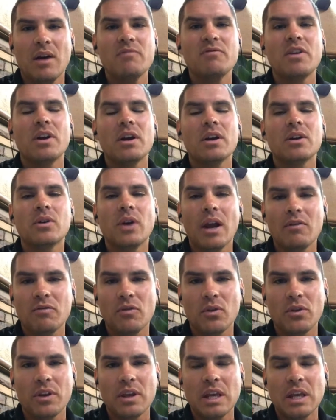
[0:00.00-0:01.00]
I'm very
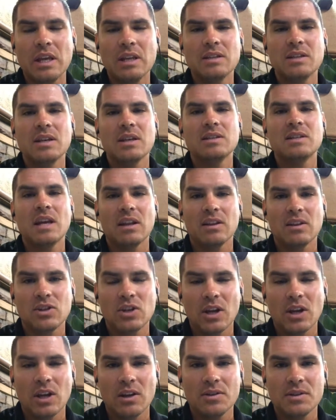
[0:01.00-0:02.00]
grateful that he did take the
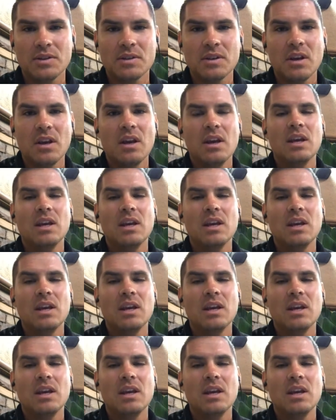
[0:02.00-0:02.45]
chance.